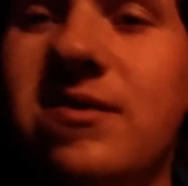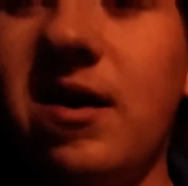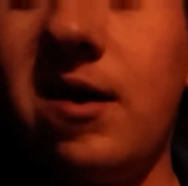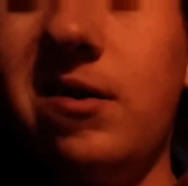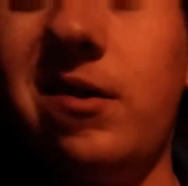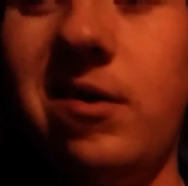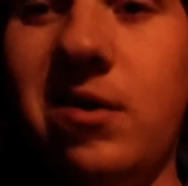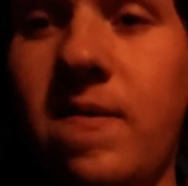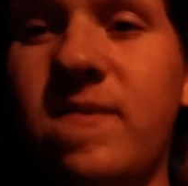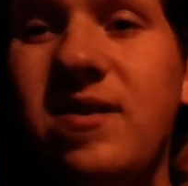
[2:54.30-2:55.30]
Saturday,
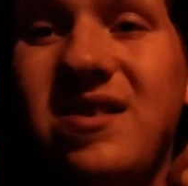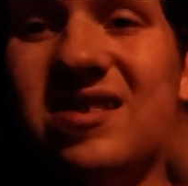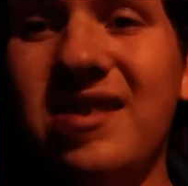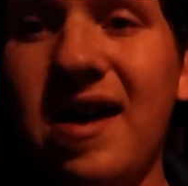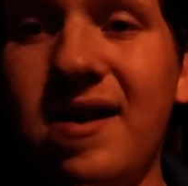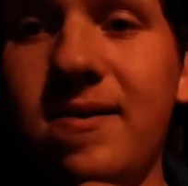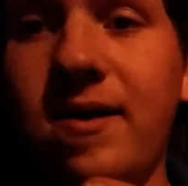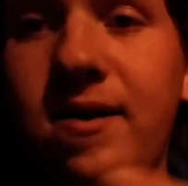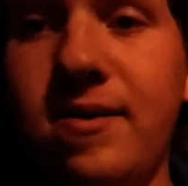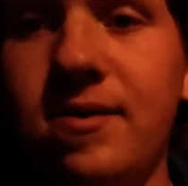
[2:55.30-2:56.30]
coming this
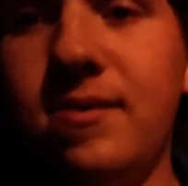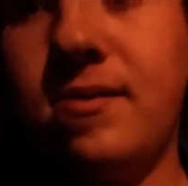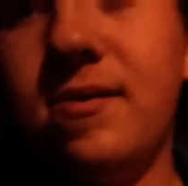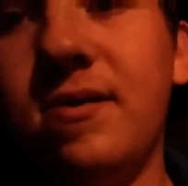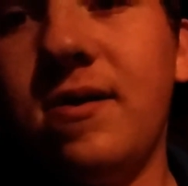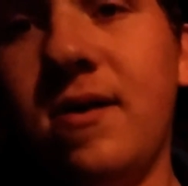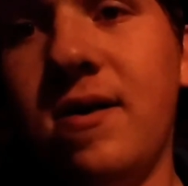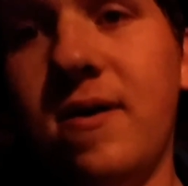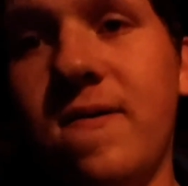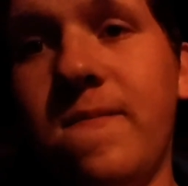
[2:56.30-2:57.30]
Saturday.
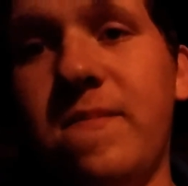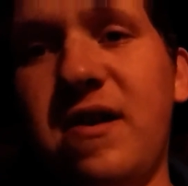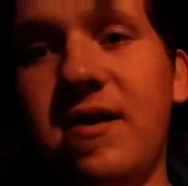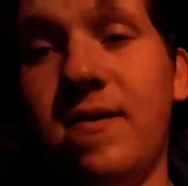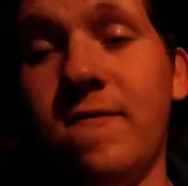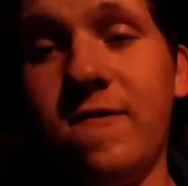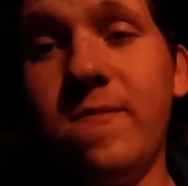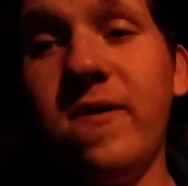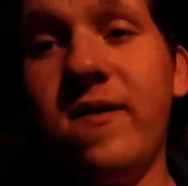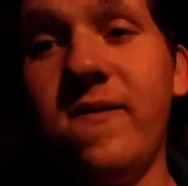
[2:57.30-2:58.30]
Me and a
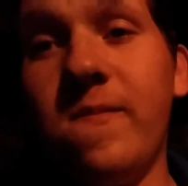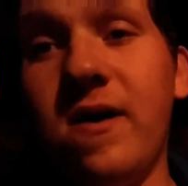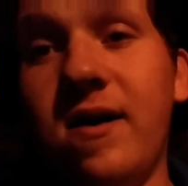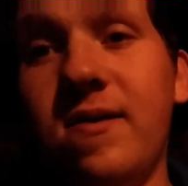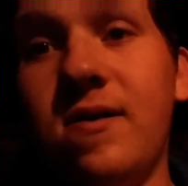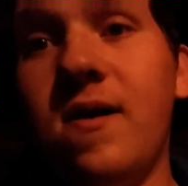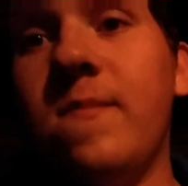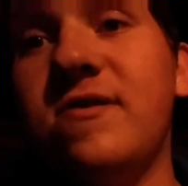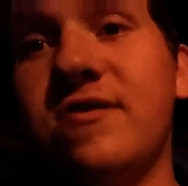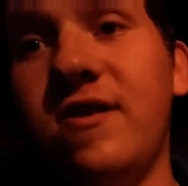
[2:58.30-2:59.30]
good buddy of mine,
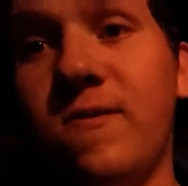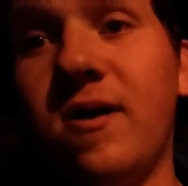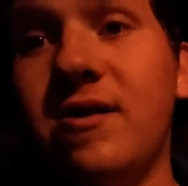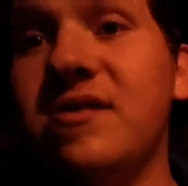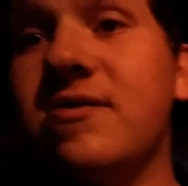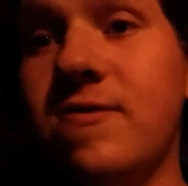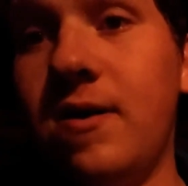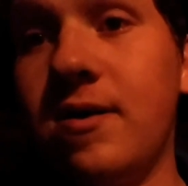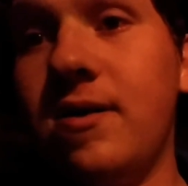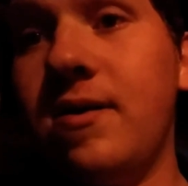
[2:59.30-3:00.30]
I'm gonna show you around his
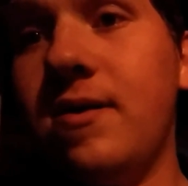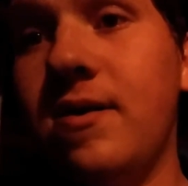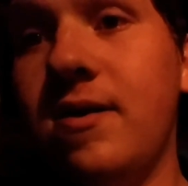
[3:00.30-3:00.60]
truck.